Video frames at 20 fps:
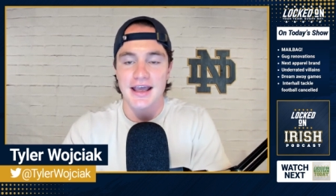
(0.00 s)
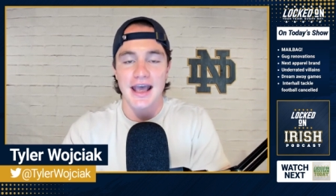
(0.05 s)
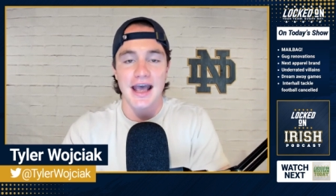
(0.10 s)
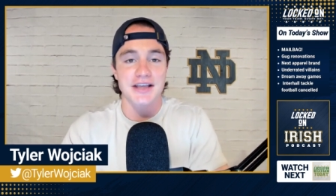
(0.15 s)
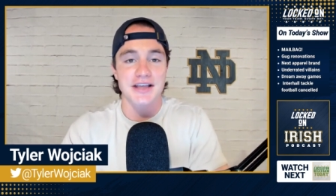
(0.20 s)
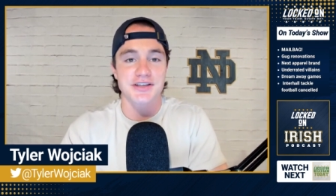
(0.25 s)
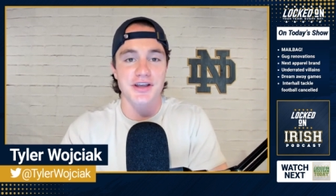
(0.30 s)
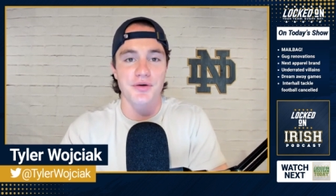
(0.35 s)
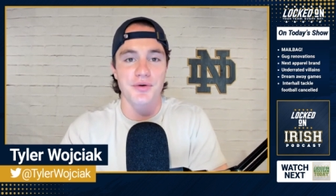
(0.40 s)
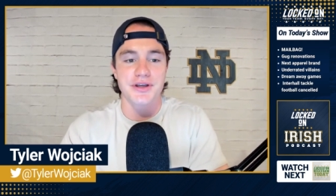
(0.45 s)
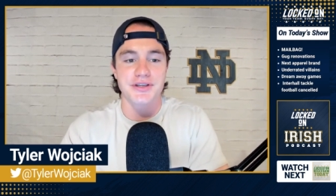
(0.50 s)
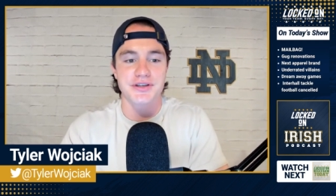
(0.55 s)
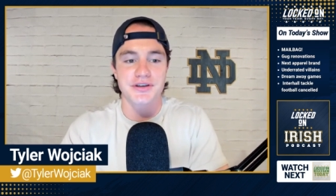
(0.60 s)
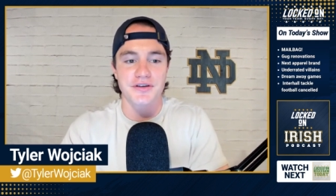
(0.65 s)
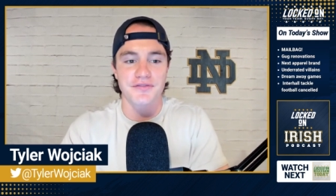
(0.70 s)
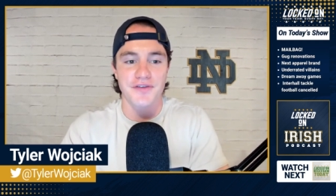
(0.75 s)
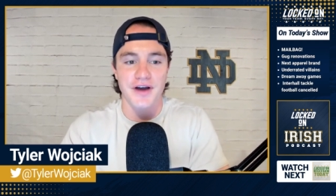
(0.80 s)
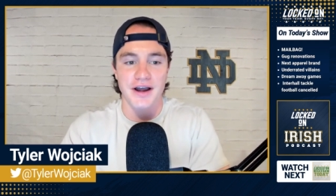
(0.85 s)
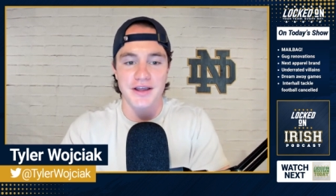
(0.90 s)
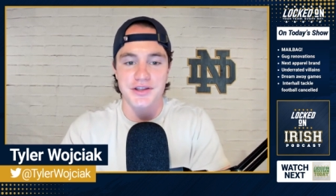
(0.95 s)
As always, you
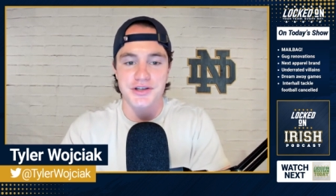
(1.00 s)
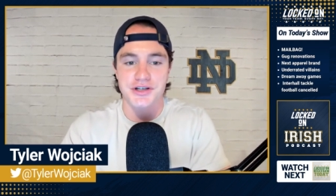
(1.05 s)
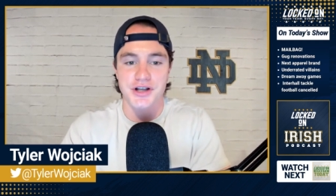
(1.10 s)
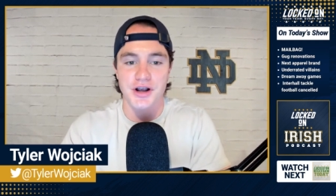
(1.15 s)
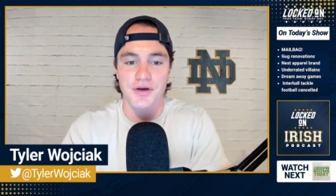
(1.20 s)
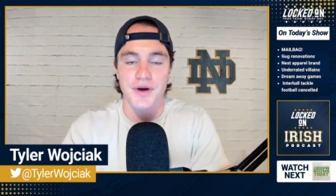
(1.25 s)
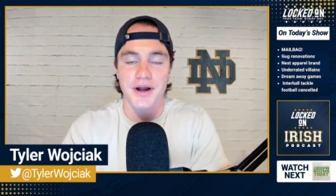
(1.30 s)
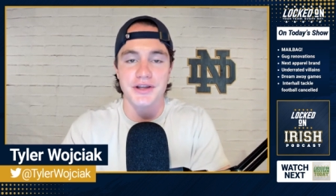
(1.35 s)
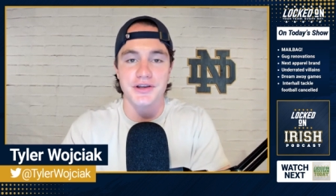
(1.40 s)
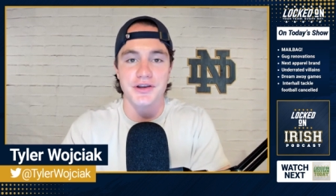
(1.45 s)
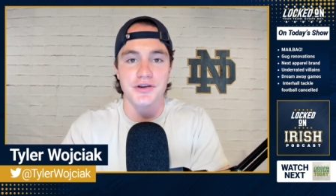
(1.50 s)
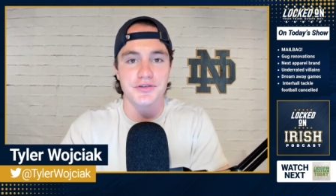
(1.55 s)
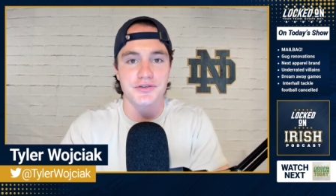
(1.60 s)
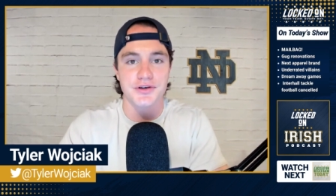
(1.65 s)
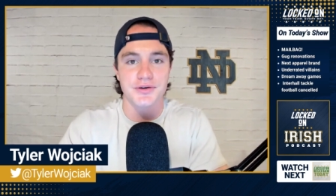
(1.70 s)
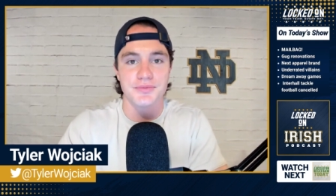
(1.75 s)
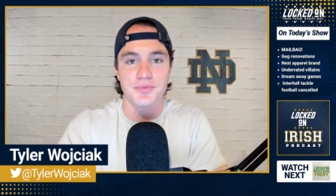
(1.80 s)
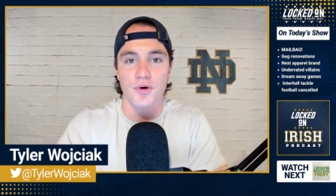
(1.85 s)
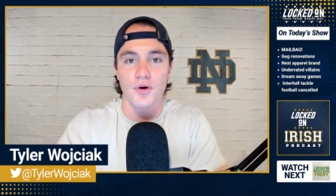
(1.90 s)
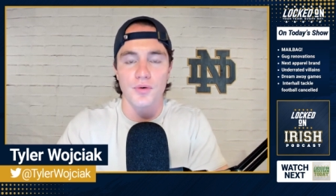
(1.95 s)
can find the show on
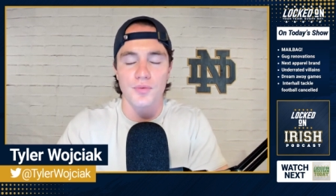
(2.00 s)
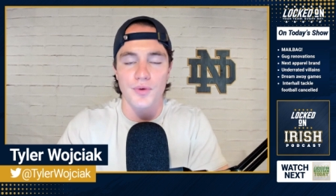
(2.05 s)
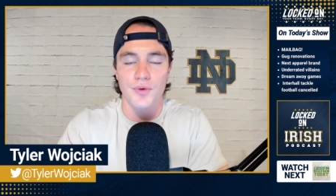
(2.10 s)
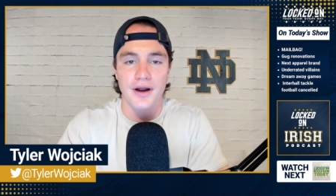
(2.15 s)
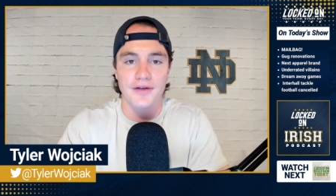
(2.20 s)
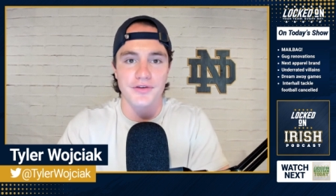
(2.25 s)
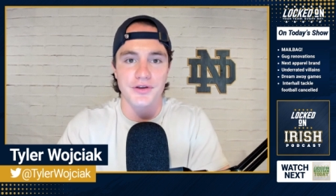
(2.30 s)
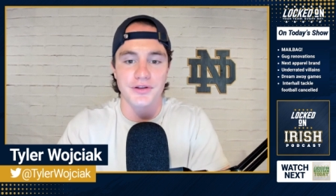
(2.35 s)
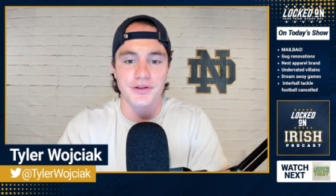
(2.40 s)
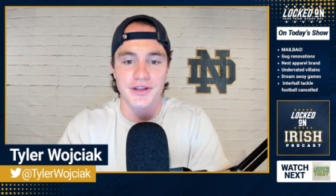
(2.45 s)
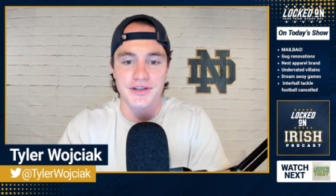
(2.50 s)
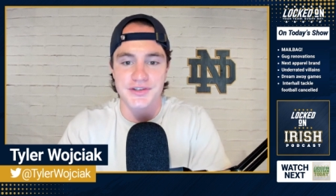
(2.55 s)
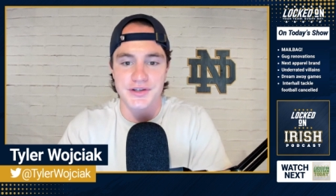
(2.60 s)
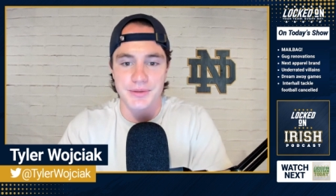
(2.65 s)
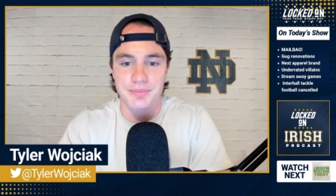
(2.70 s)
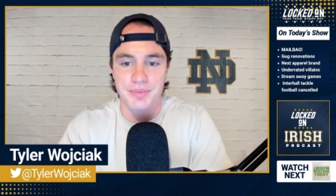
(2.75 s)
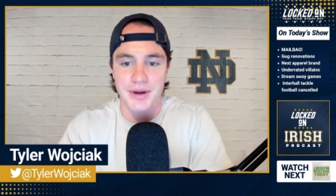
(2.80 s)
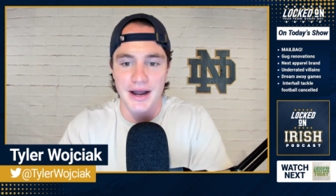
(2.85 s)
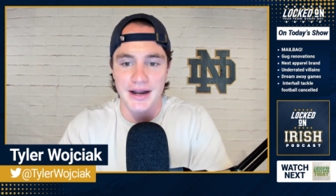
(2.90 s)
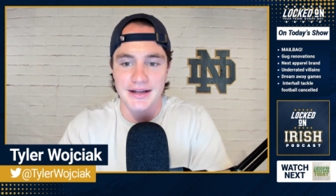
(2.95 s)
YouTube or wherever you
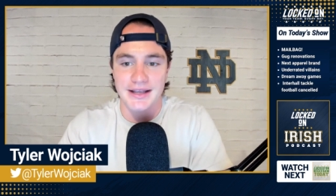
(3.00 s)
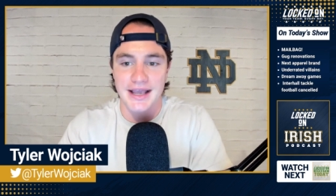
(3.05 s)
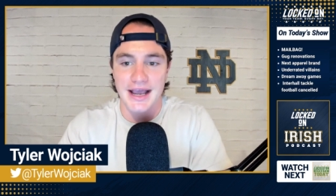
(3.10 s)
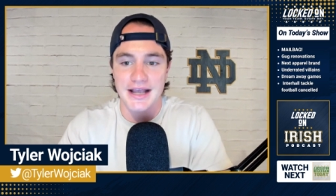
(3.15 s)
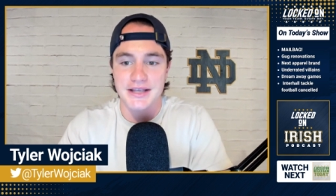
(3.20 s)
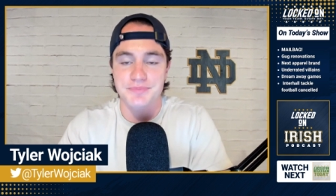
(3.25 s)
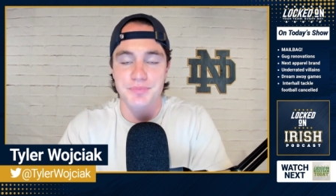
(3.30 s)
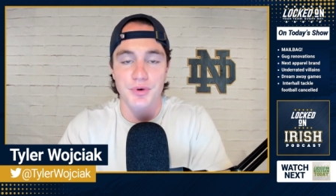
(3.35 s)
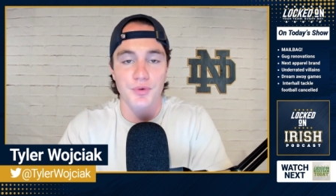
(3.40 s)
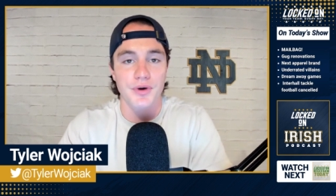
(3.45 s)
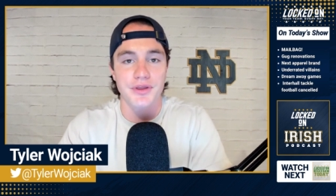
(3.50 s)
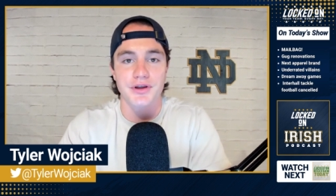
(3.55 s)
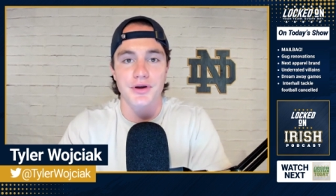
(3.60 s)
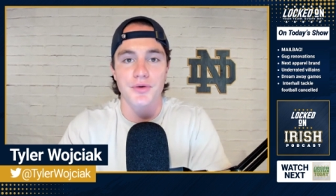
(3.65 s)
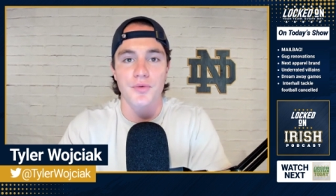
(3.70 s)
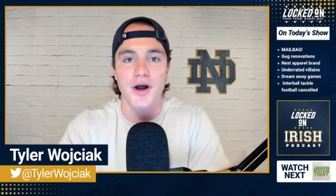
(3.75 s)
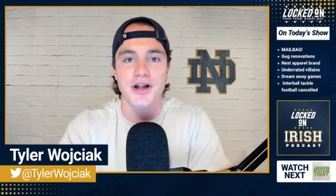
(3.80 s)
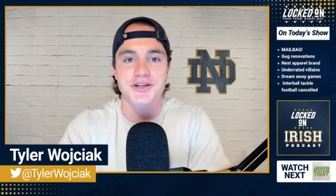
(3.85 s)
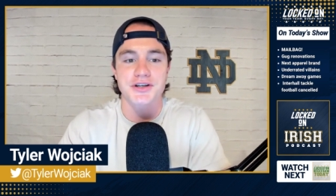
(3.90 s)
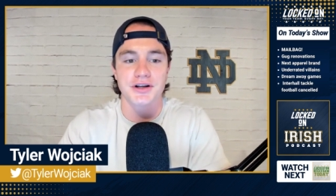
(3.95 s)
listen to podcasts, but whether
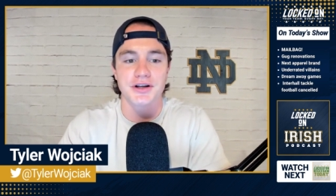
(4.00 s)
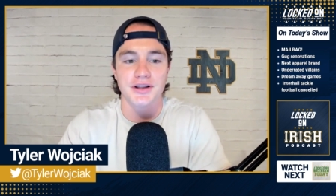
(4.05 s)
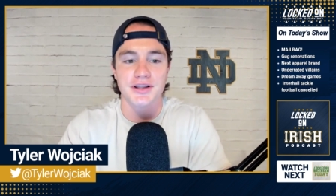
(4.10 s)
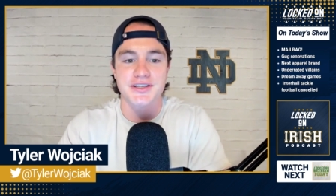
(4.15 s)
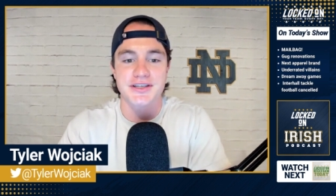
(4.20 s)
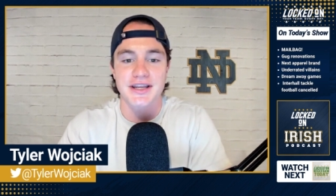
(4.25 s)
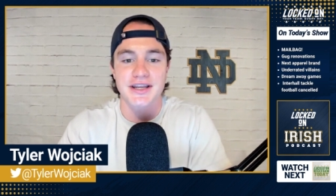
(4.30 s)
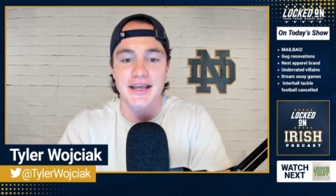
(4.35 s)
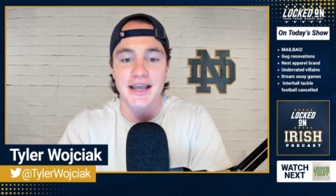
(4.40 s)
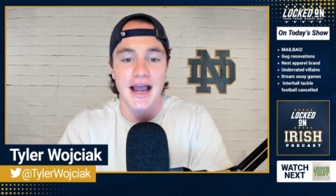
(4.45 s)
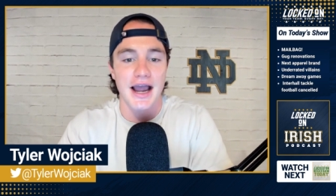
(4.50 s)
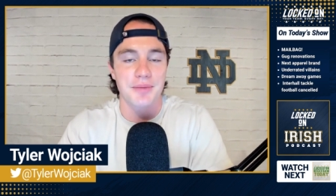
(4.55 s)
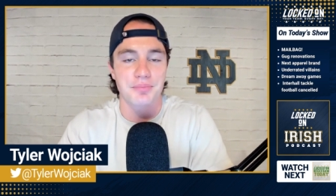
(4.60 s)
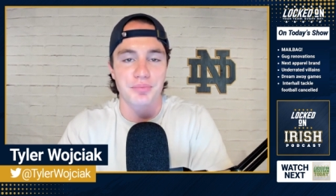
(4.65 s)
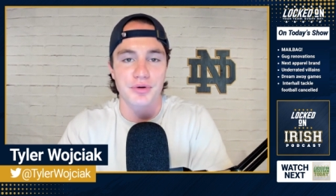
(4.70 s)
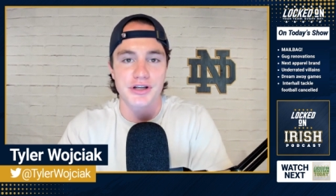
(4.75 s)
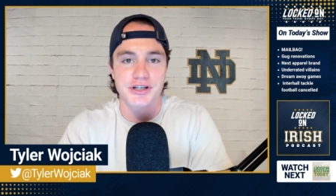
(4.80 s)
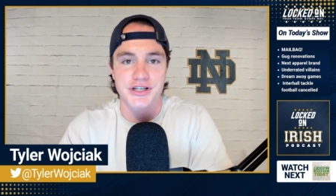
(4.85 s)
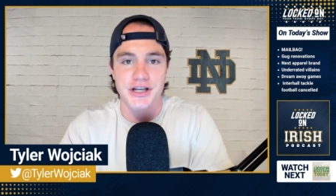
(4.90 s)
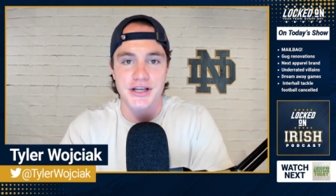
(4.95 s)
you're watching or listening, I
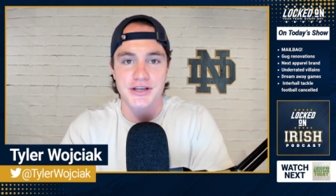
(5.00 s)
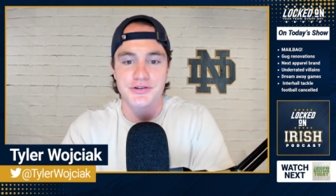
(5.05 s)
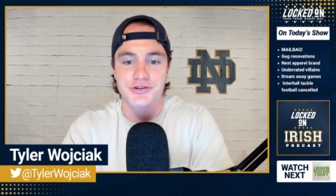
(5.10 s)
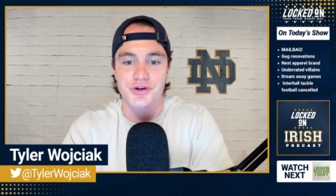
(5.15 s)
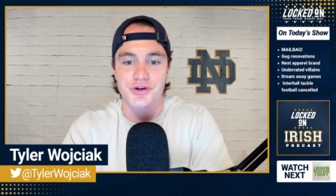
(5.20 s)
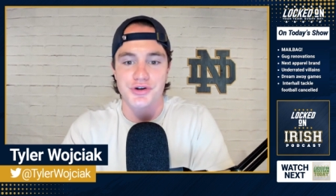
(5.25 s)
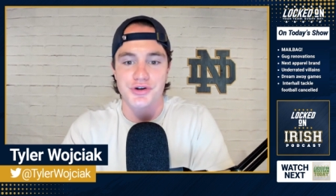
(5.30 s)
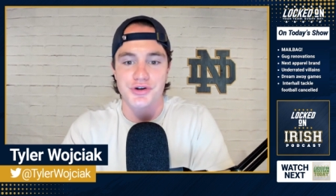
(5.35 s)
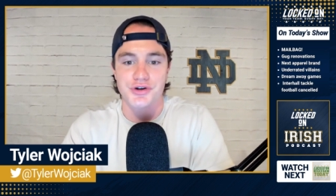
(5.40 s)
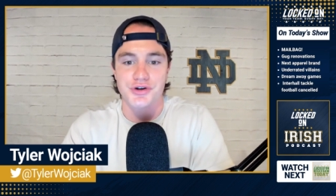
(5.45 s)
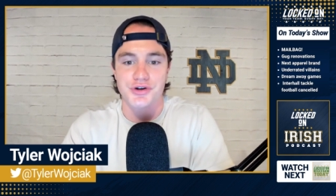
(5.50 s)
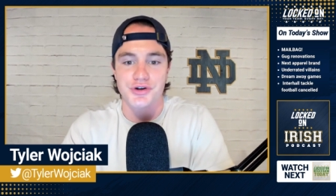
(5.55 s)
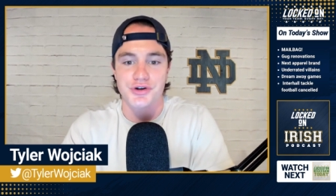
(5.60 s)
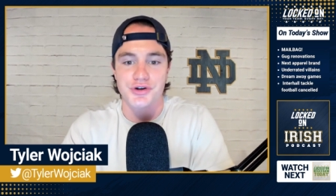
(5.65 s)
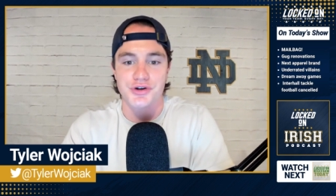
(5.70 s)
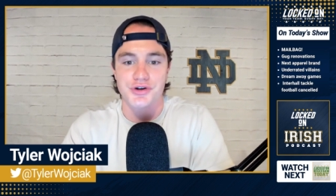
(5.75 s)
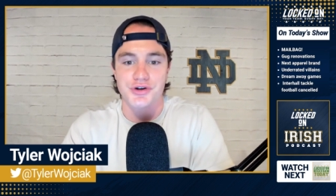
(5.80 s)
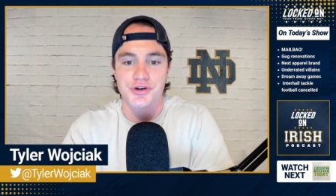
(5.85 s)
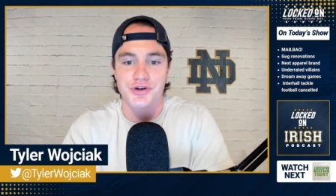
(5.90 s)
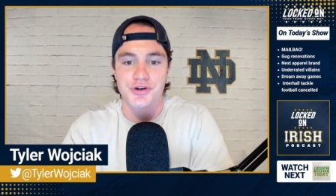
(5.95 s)
appreciate you joining me here
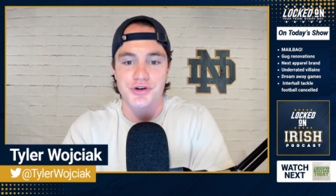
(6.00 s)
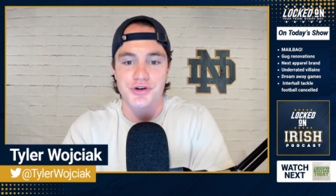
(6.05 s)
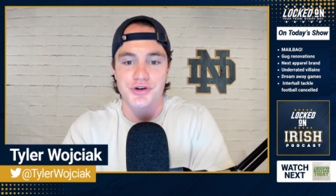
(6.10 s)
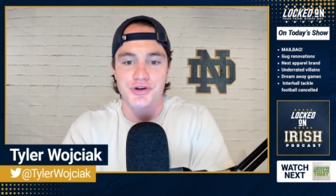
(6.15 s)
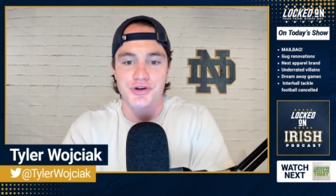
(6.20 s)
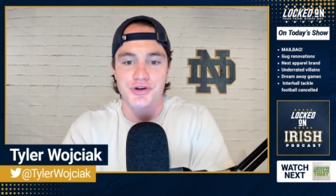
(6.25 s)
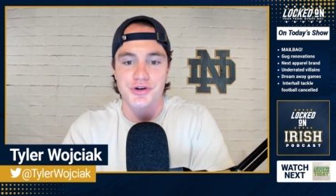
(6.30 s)
today.